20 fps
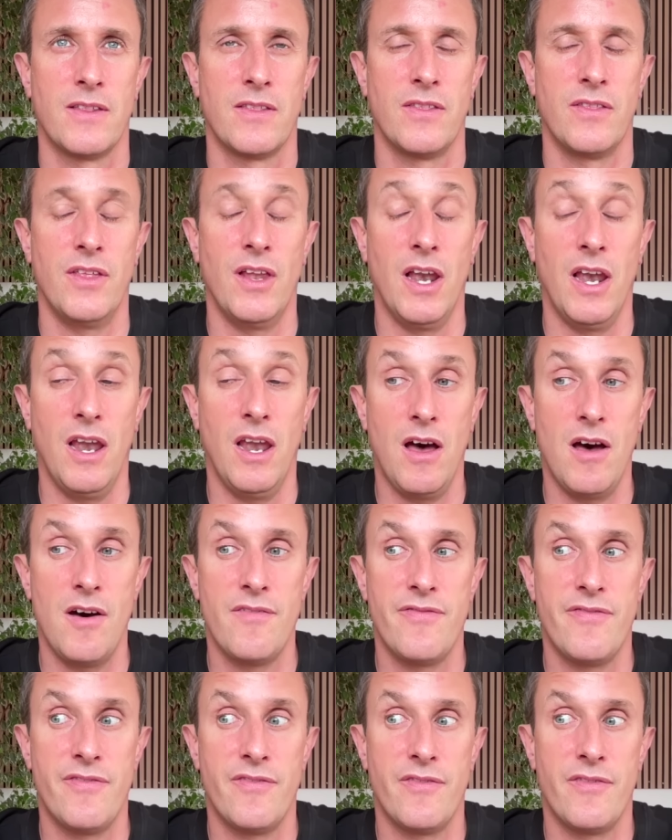the
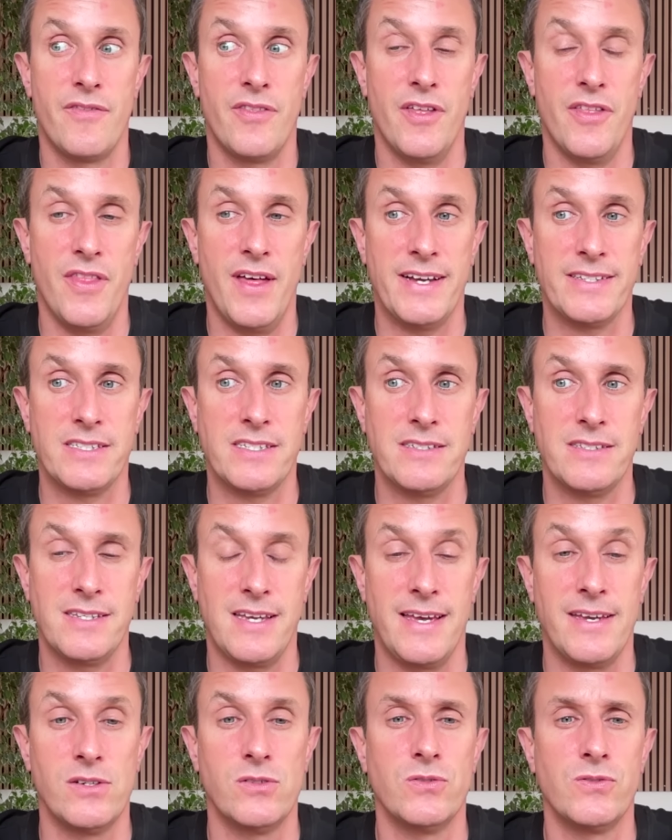love that that
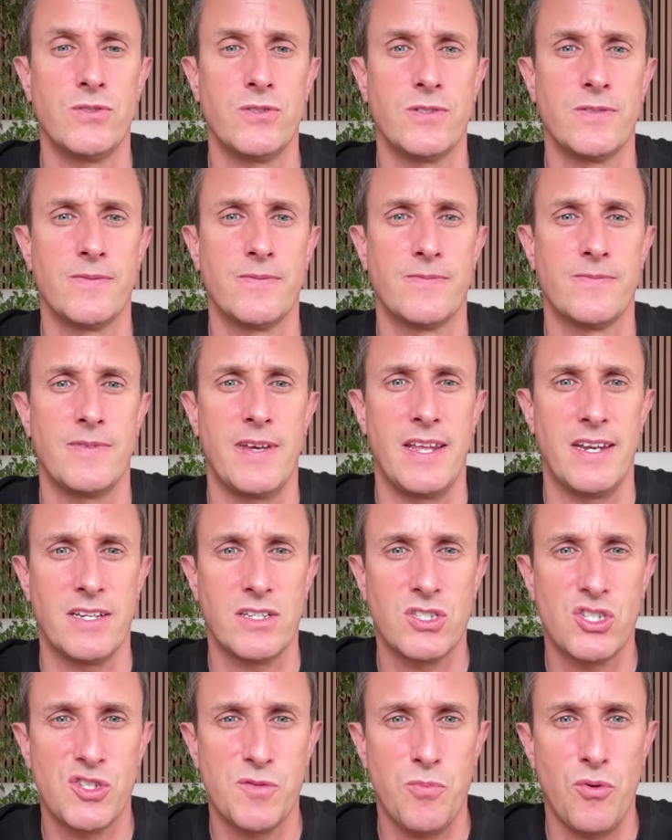entails, and
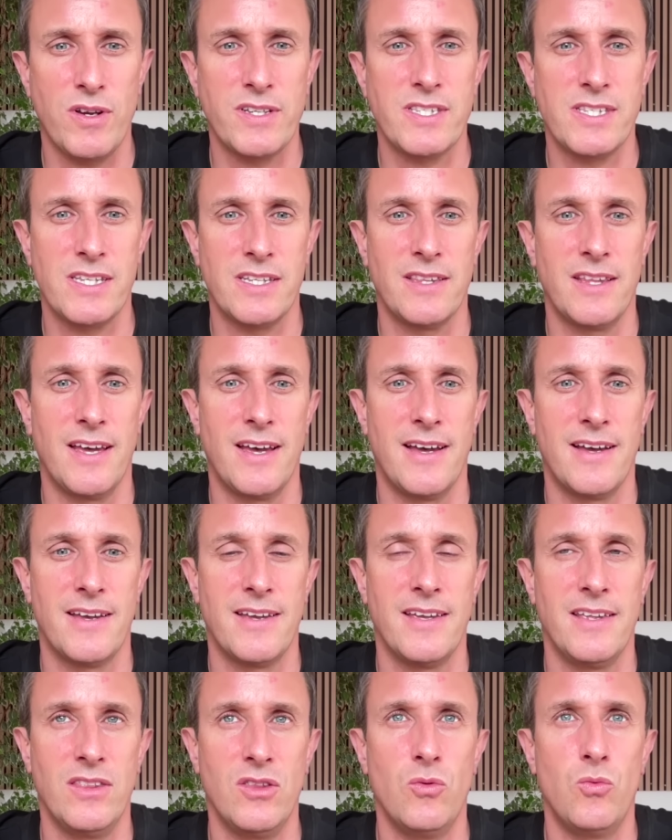expressing that
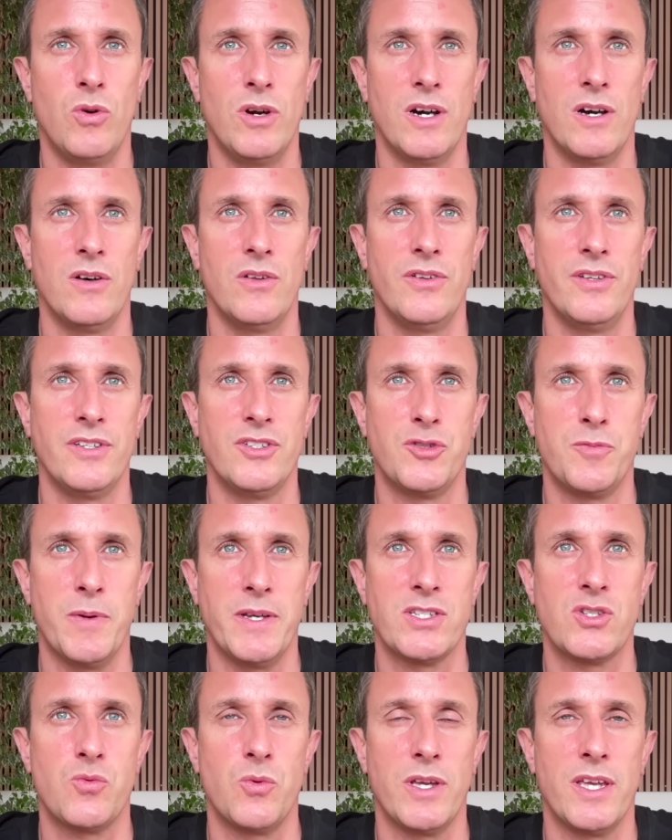in the world as
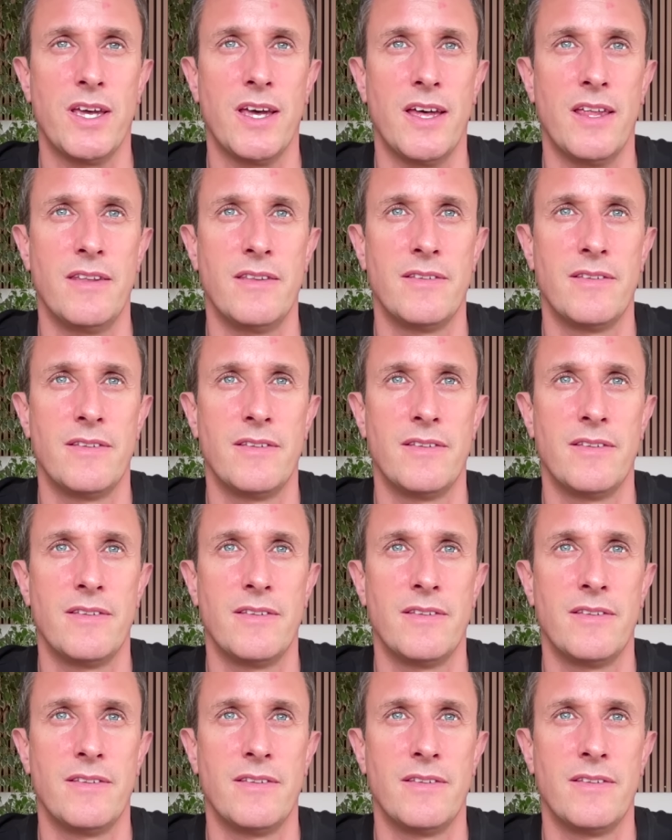best we can.